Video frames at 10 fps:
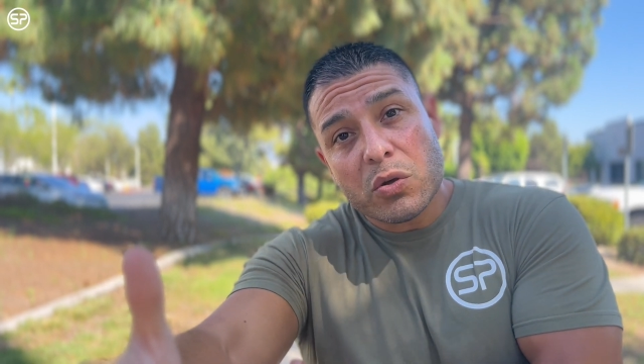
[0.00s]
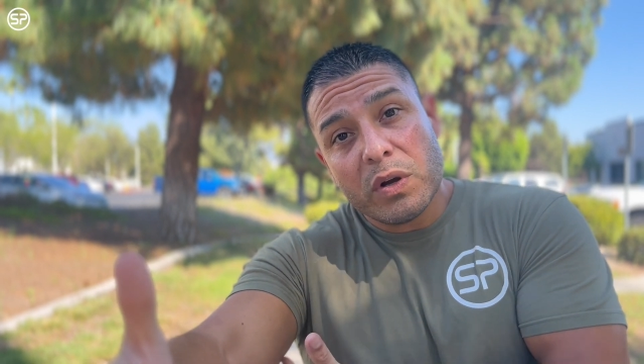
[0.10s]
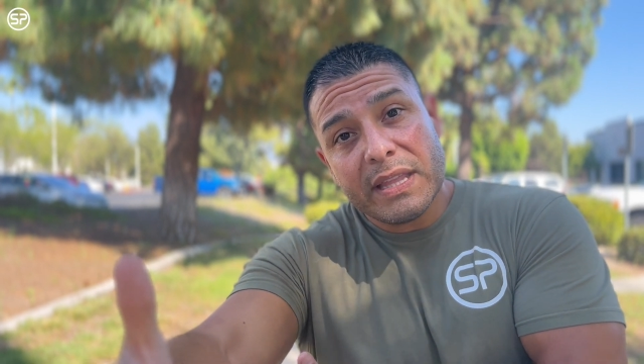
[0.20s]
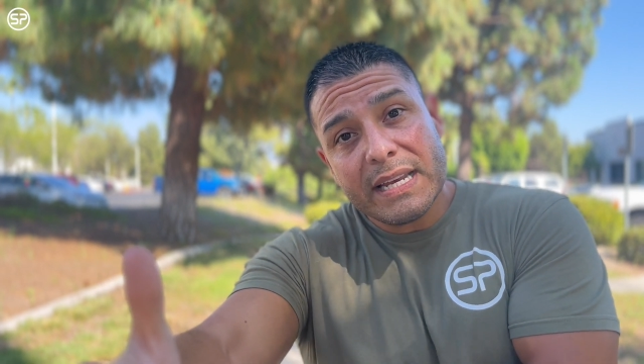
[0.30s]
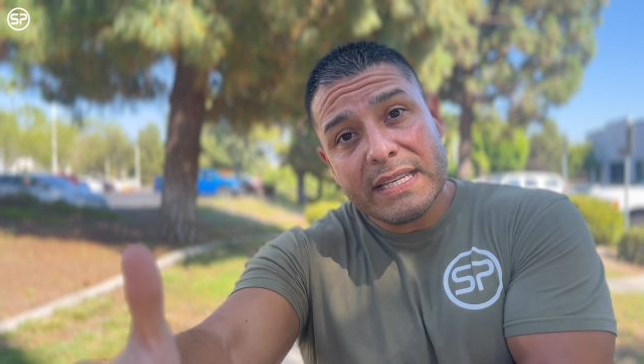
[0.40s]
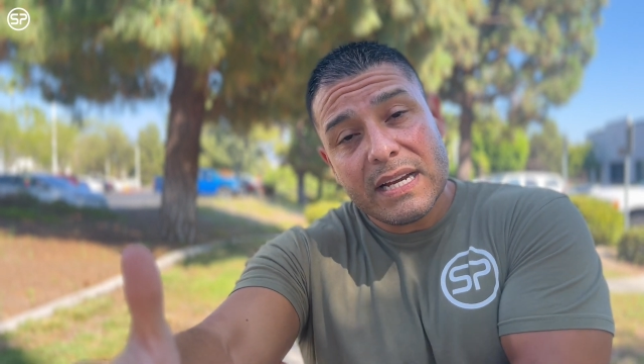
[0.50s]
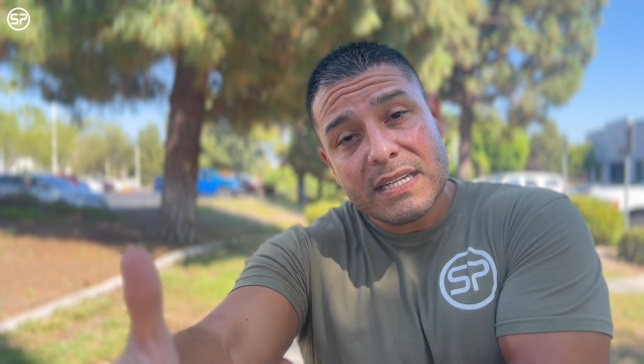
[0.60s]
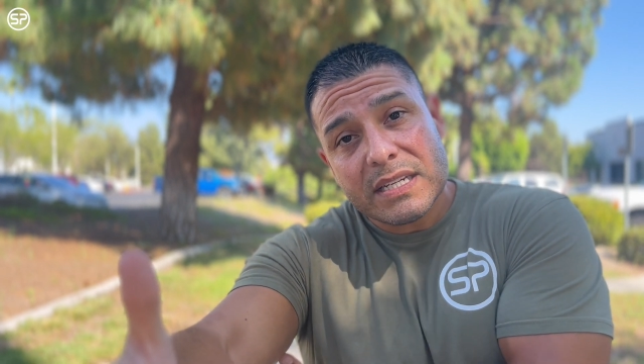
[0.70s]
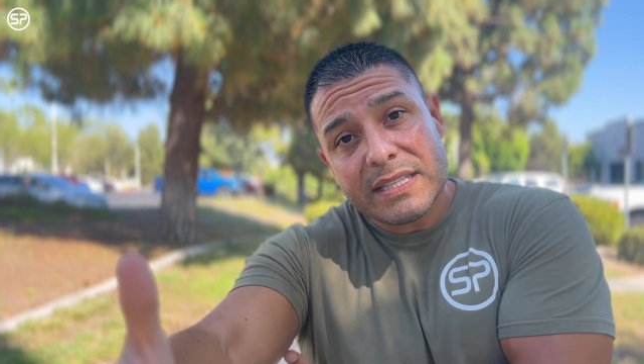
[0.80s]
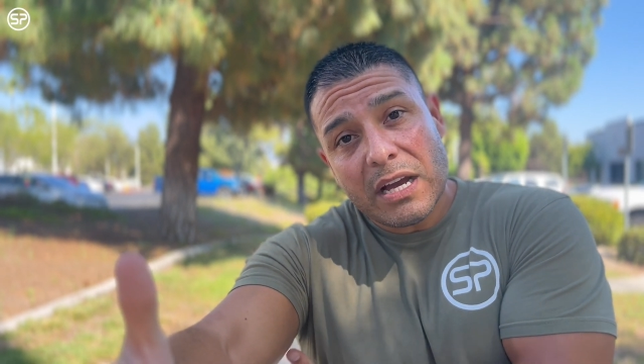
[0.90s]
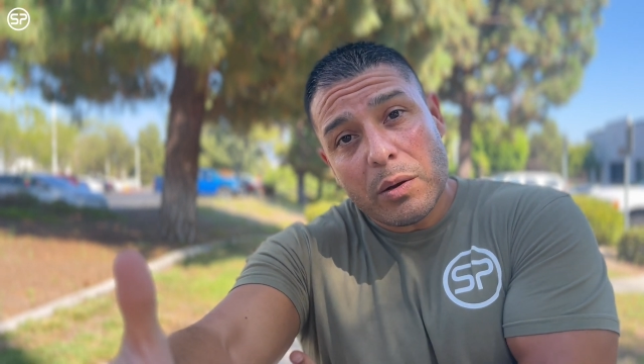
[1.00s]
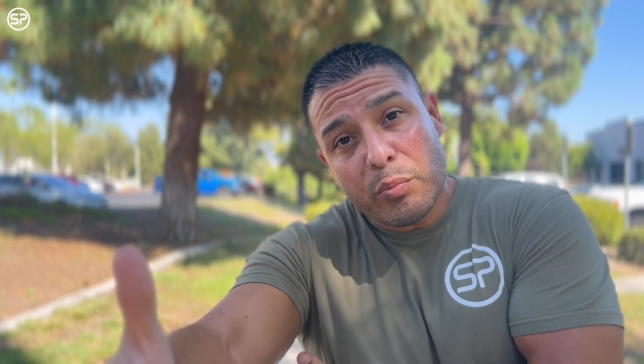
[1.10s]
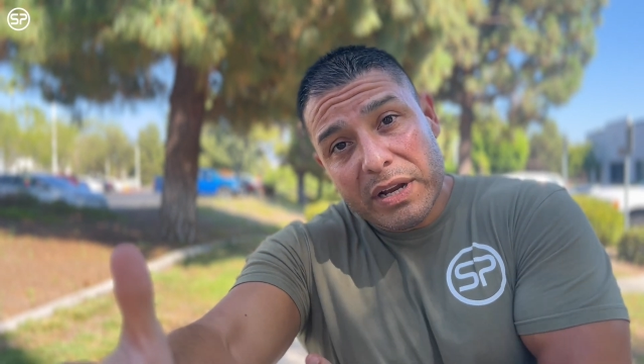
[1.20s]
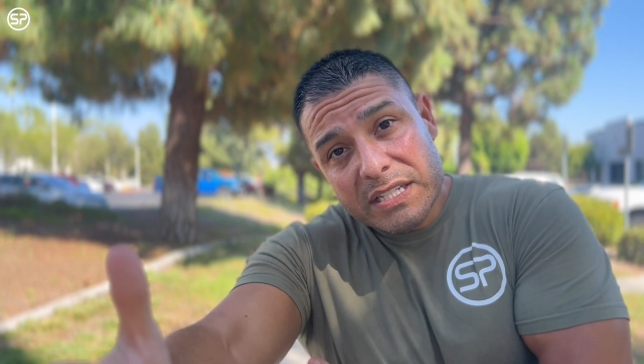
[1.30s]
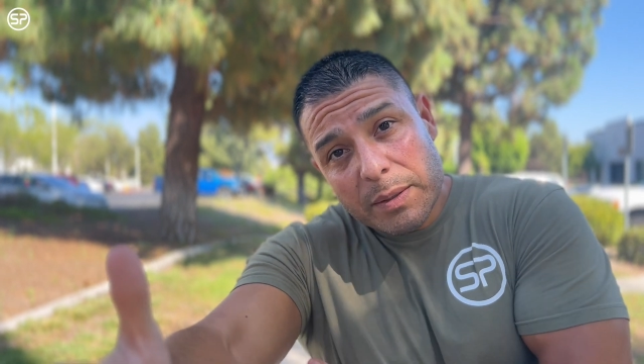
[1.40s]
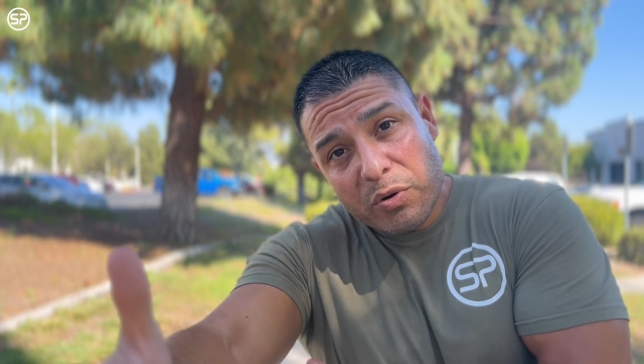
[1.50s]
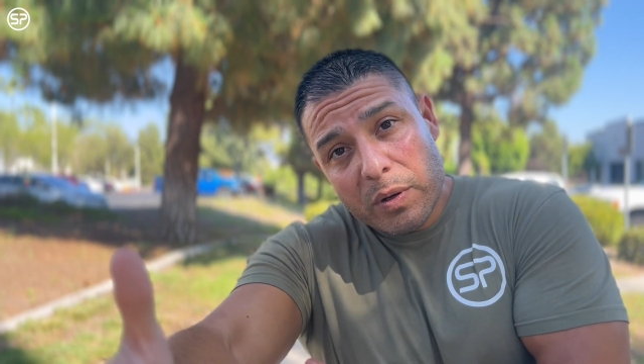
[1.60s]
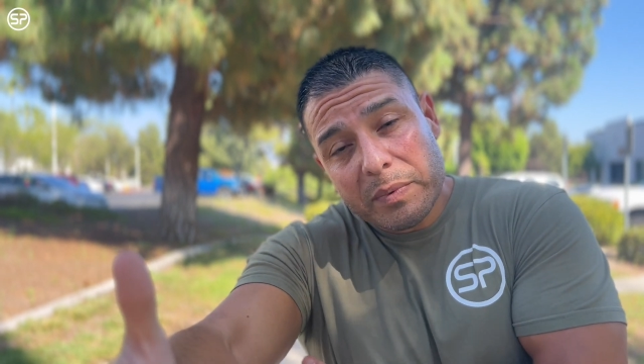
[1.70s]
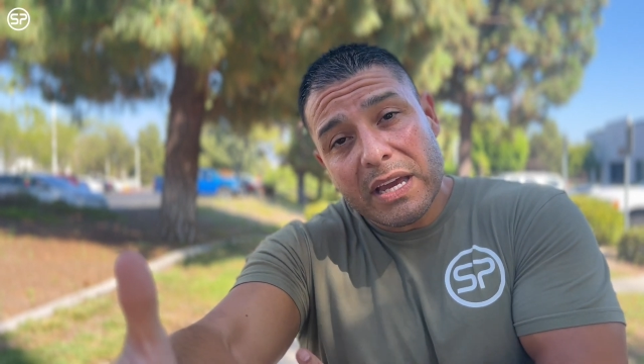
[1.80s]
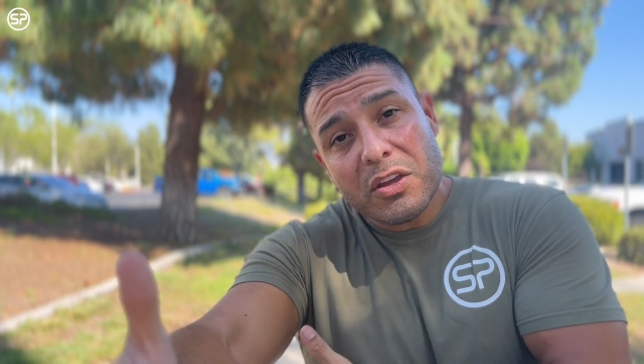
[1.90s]
And what that does is now it brings up your
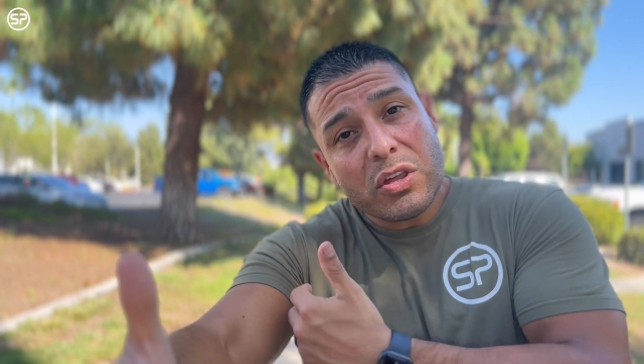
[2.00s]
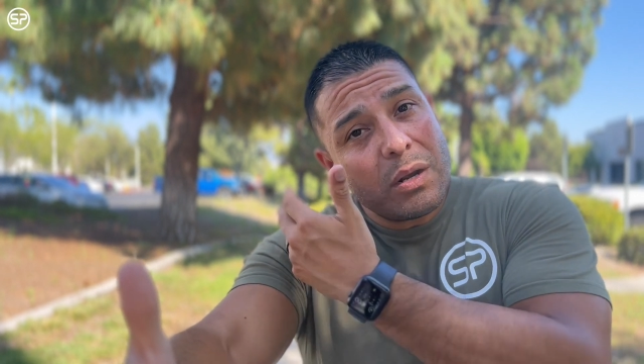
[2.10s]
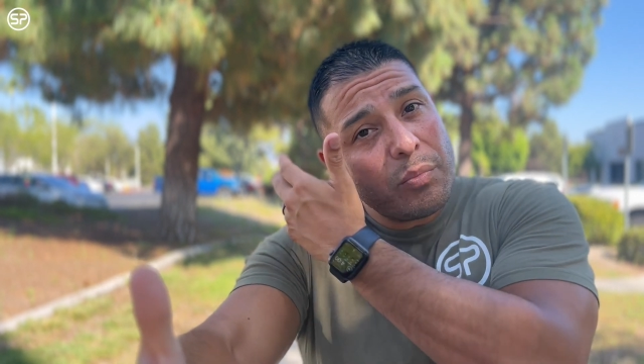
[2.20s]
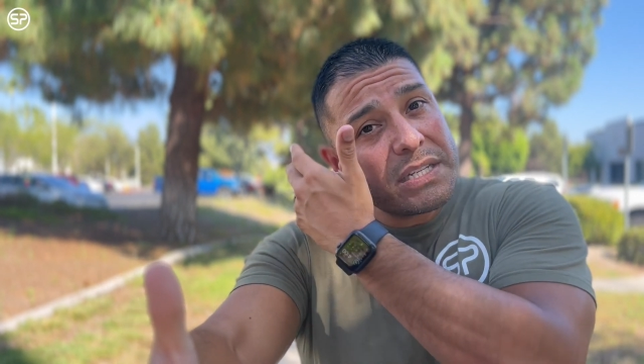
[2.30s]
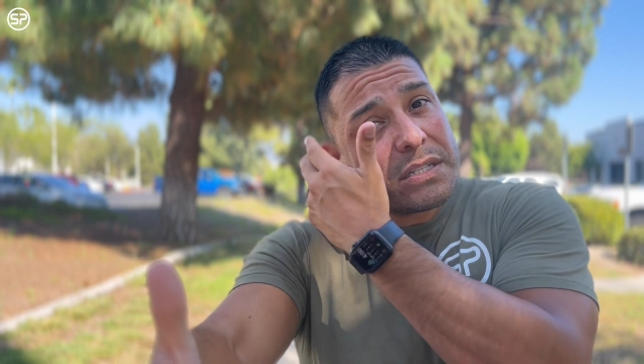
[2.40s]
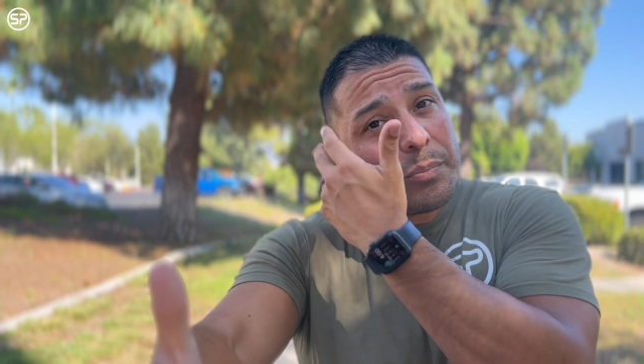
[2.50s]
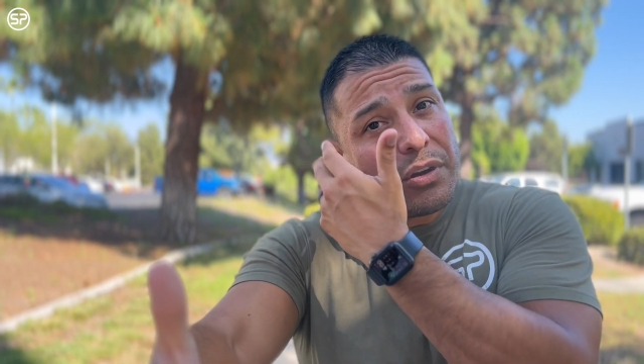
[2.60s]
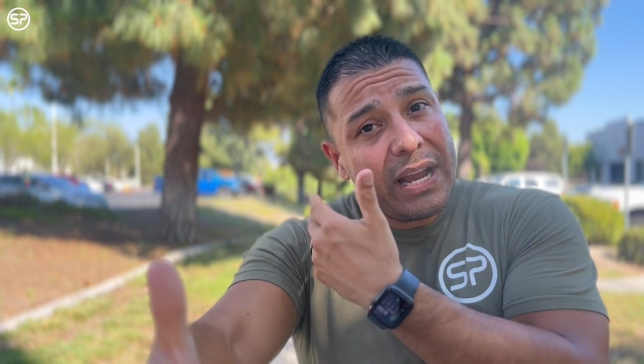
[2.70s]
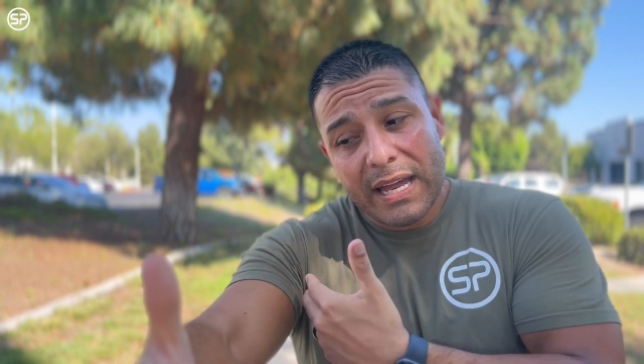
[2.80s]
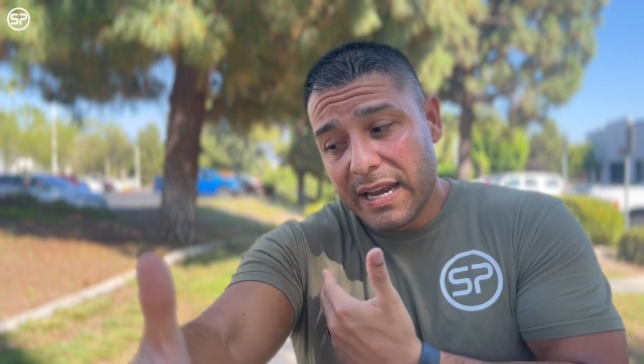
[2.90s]
rib cage and it brings up your head,